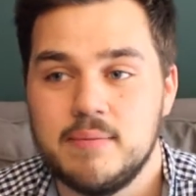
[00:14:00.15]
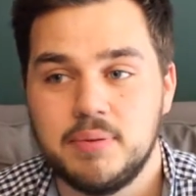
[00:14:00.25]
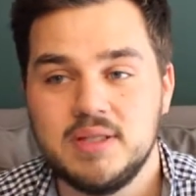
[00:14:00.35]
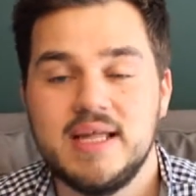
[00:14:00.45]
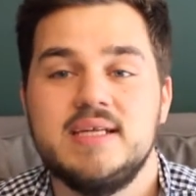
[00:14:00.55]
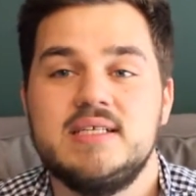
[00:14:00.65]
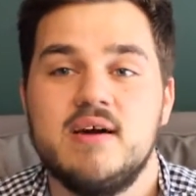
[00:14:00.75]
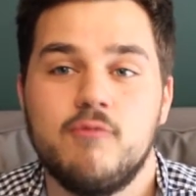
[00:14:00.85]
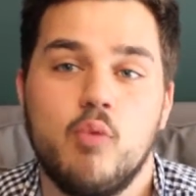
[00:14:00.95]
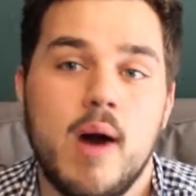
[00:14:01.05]

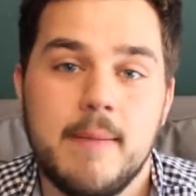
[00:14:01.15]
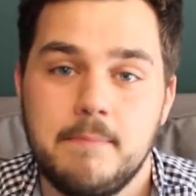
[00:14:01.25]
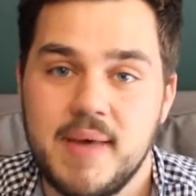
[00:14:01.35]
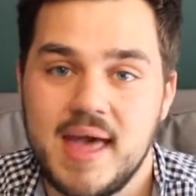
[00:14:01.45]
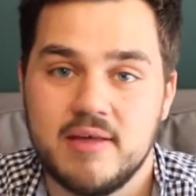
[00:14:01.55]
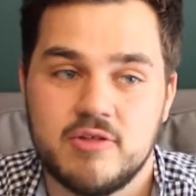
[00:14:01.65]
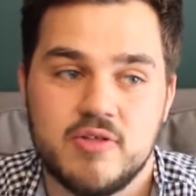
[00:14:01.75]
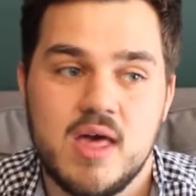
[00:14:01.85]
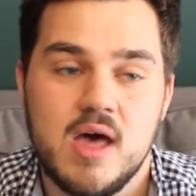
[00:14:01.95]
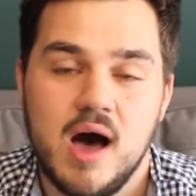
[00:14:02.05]
of
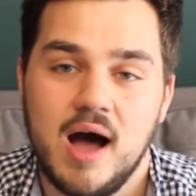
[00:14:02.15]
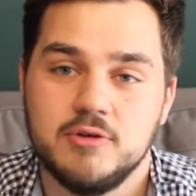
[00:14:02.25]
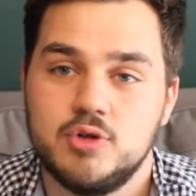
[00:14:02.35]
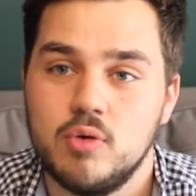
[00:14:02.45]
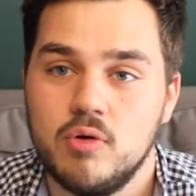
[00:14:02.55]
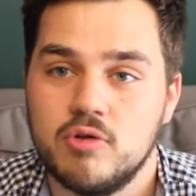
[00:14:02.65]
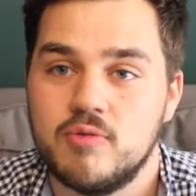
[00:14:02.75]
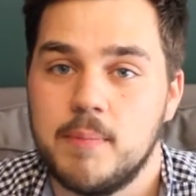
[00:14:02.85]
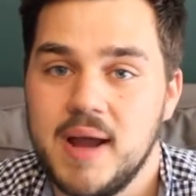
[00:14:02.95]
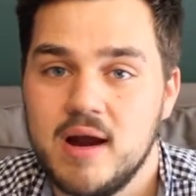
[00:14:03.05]
web-based tools
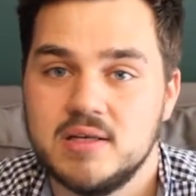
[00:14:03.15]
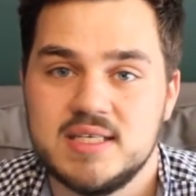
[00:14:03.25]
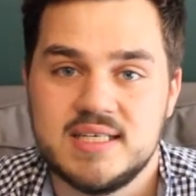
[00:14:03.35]
for parents